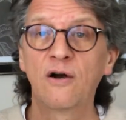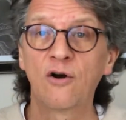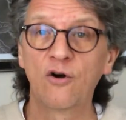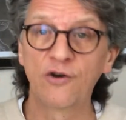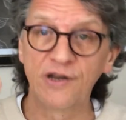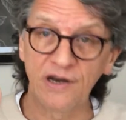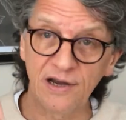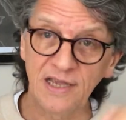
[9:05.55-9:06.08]
on
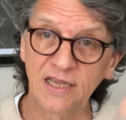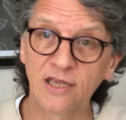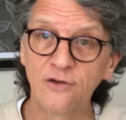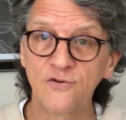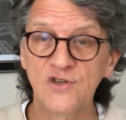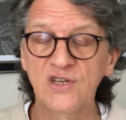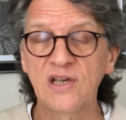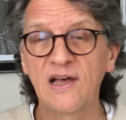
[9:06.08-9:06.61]
an IQ
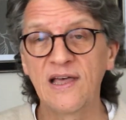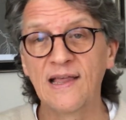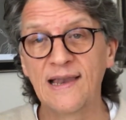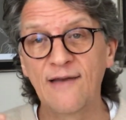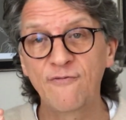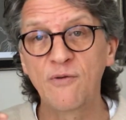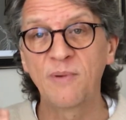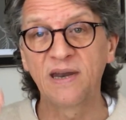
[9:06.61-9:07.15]
scale.
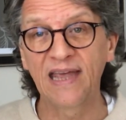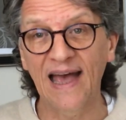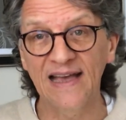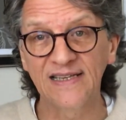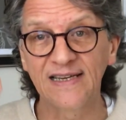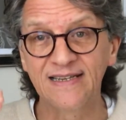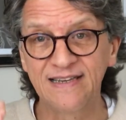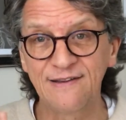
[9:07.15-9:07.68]
Everybody has
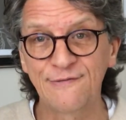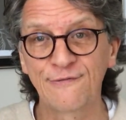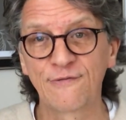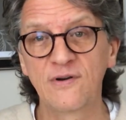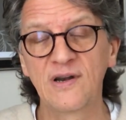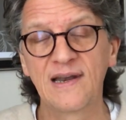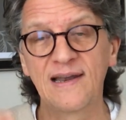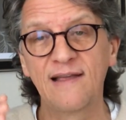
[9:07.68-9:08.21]
a
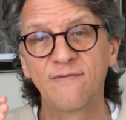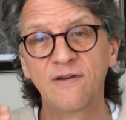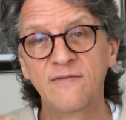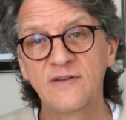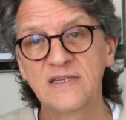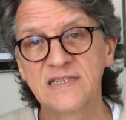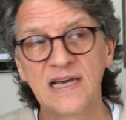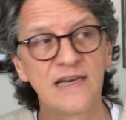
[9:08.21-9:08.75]
different level of
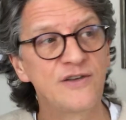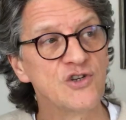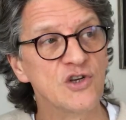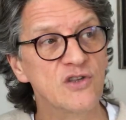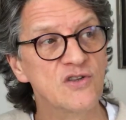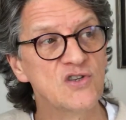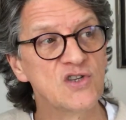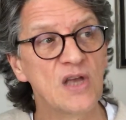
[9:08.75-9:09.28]

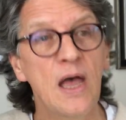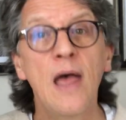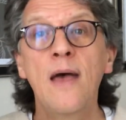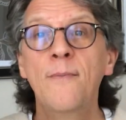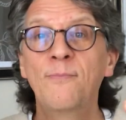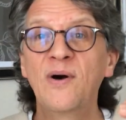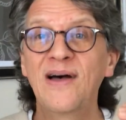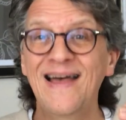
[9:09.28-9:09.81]
intelligence,
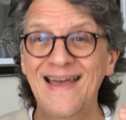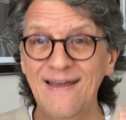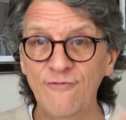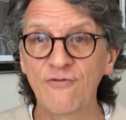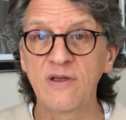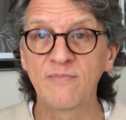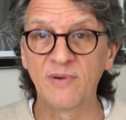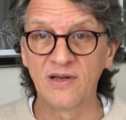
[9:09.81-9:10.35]
but
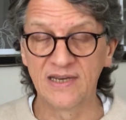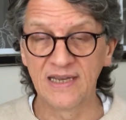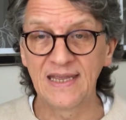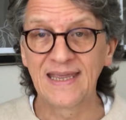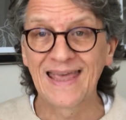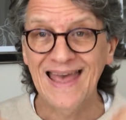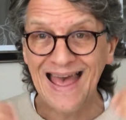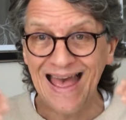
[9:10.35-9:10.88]
everybody
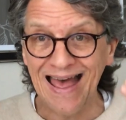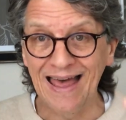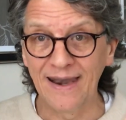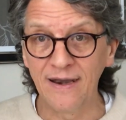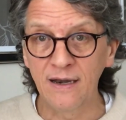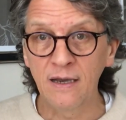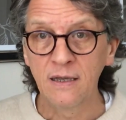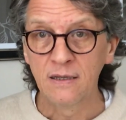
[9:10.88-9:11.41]

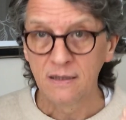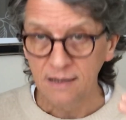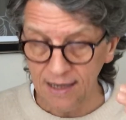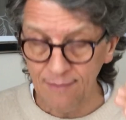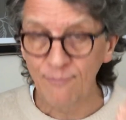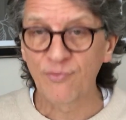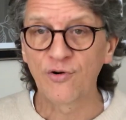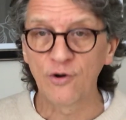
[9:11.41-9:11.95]
can
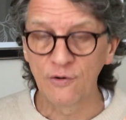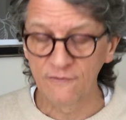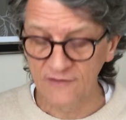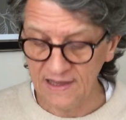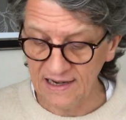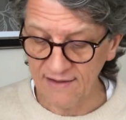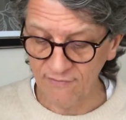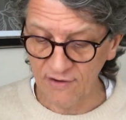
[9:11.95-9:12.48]
improve their
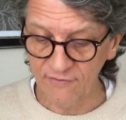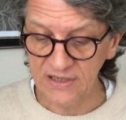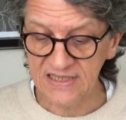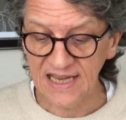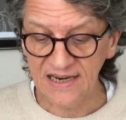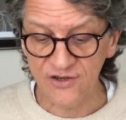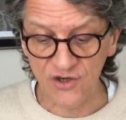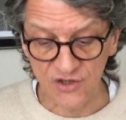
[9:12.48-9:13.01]
level of
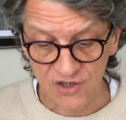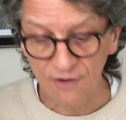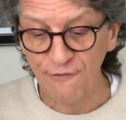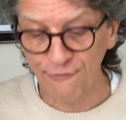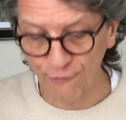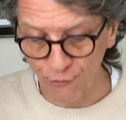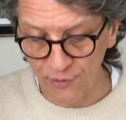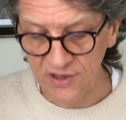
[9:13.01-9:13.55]
intelligence.
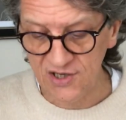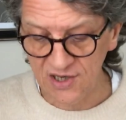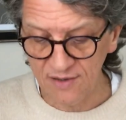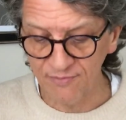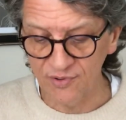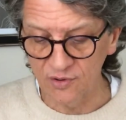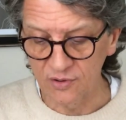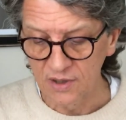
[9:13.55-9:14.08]
For
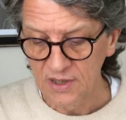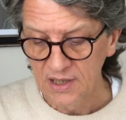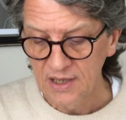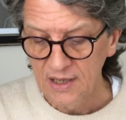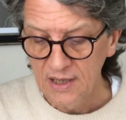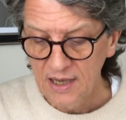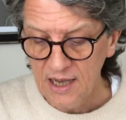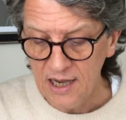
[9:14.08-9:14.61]
example,
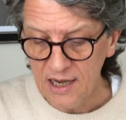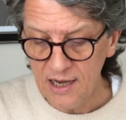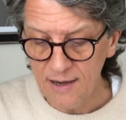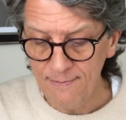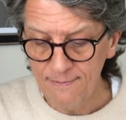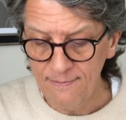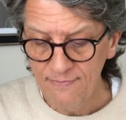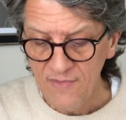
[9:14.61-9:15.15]

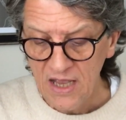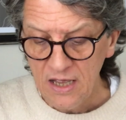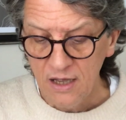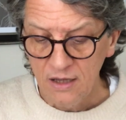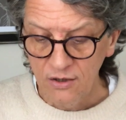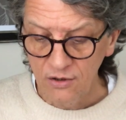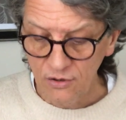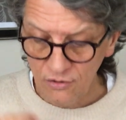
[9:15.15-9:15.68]

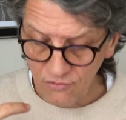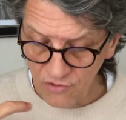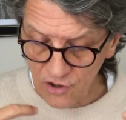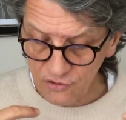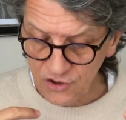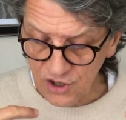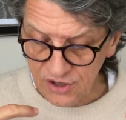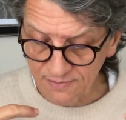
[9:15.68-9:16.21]

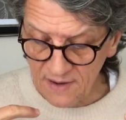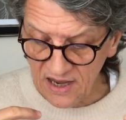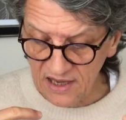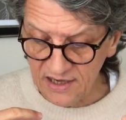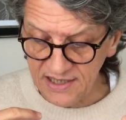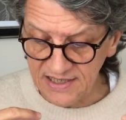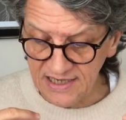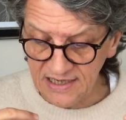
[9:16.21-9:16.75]
not just my
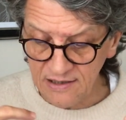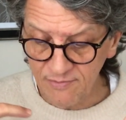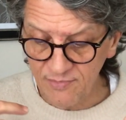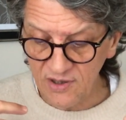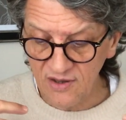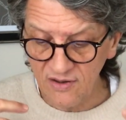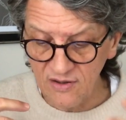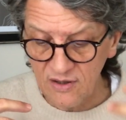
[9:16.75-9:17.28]
idea,
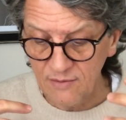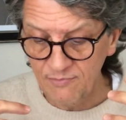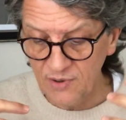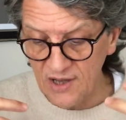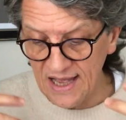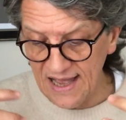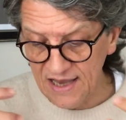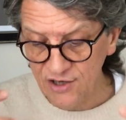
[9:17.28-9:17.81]

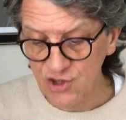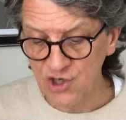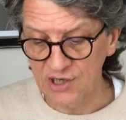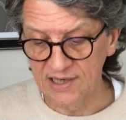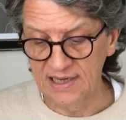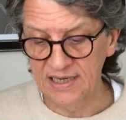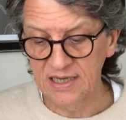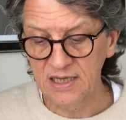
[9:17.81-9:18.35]
but
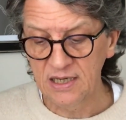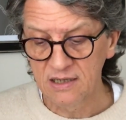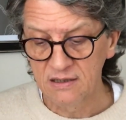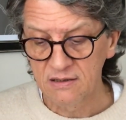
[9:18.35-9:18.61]
actually